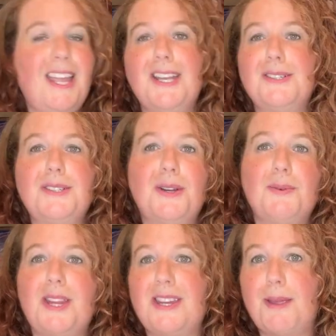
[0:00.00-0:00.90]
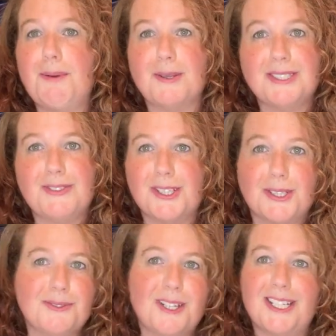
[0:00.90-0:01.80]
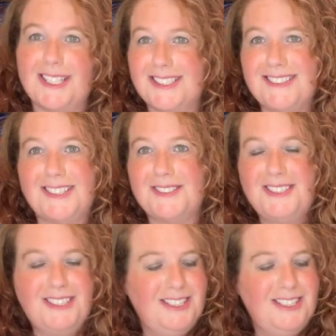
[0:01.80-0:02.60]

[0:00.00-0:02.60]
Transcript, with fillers: I don't know when they post Funko Fridays, so...